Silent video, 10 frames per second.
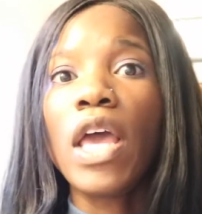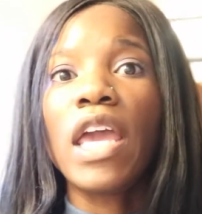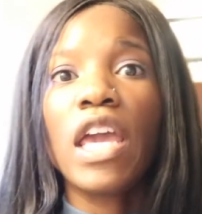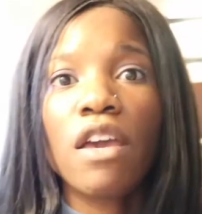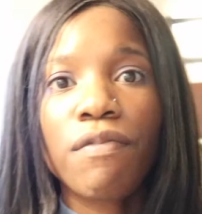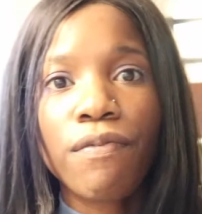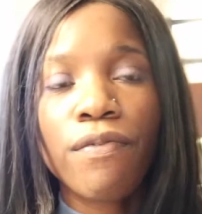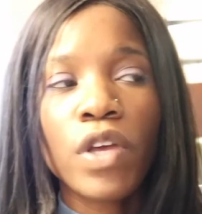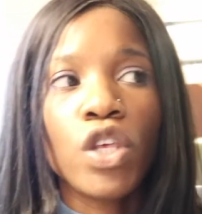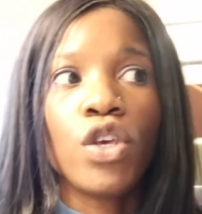If
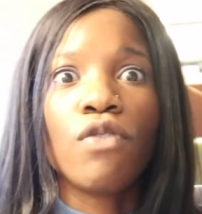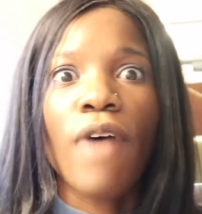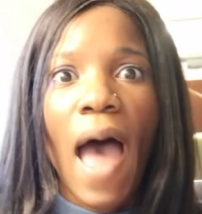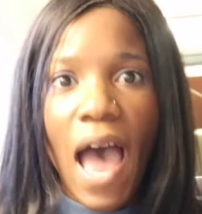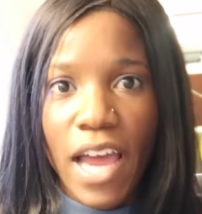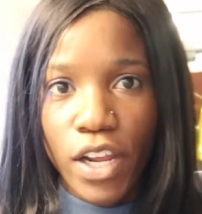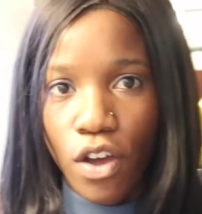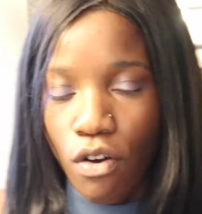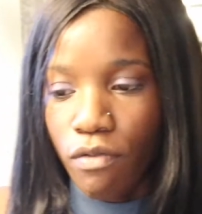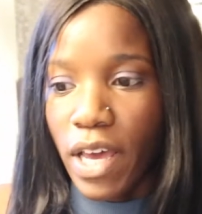you've had
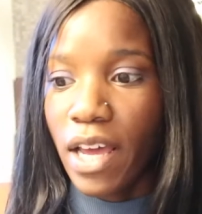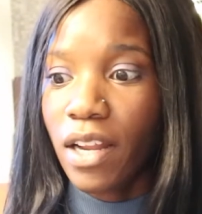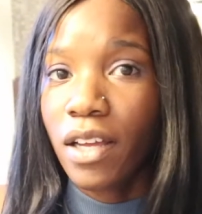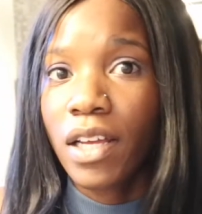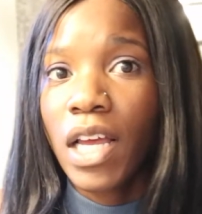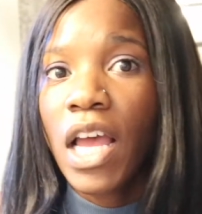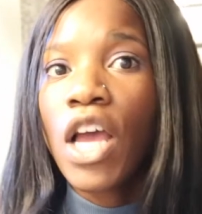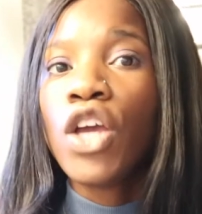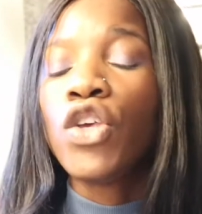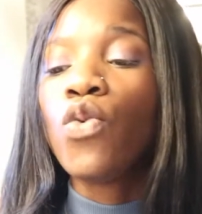COVID,
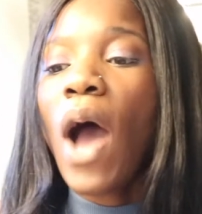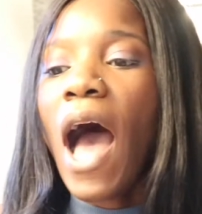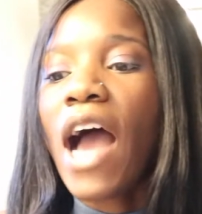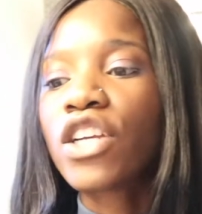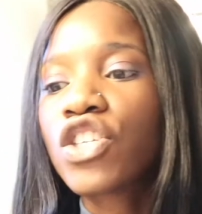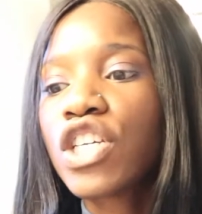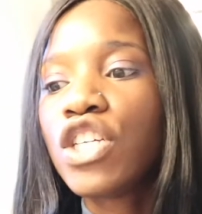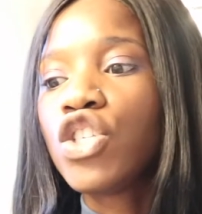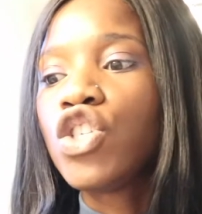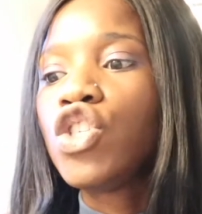you
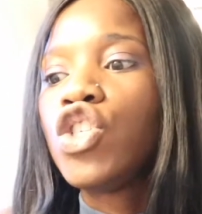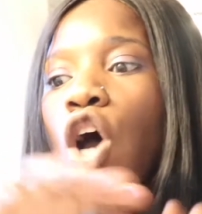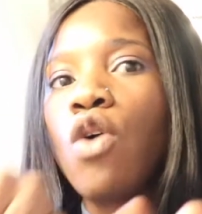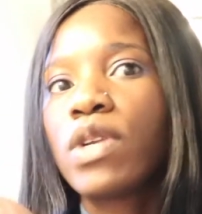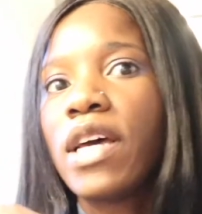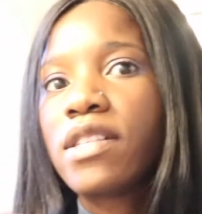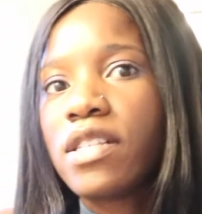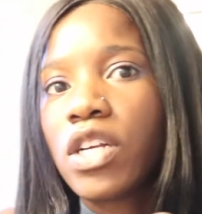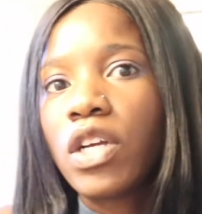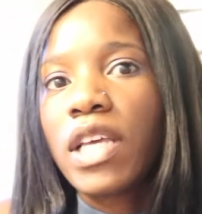actually don't
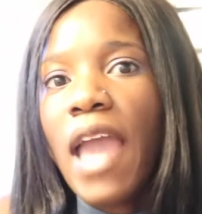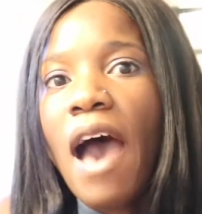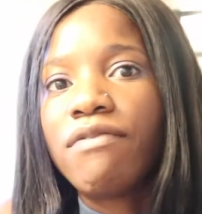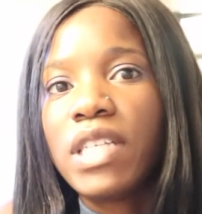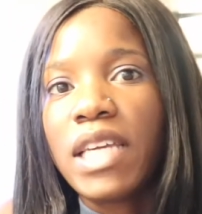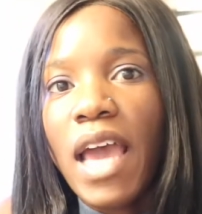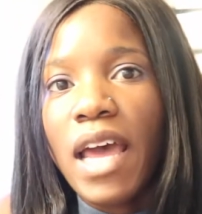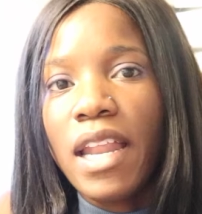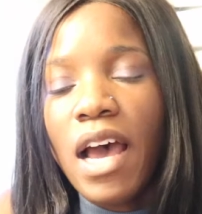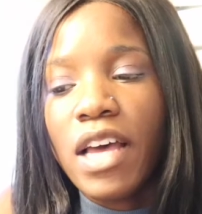necessarily have to
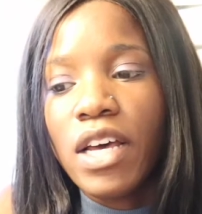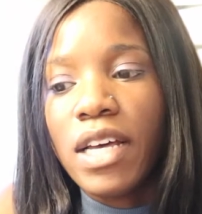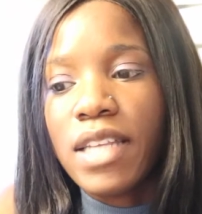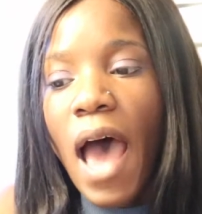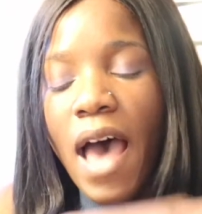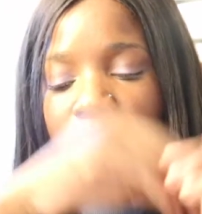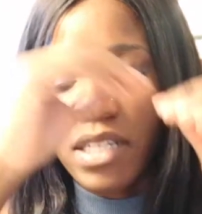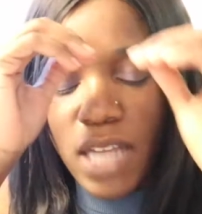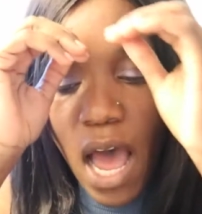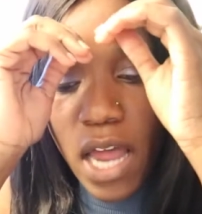get a
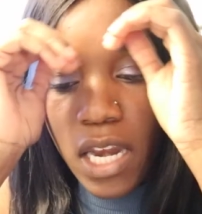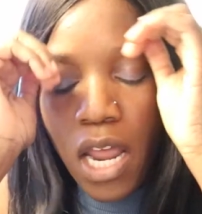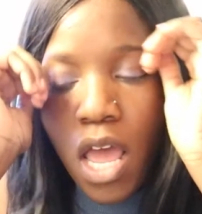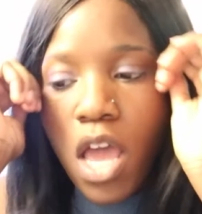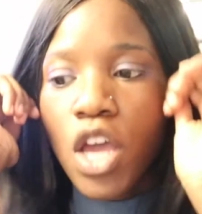test done.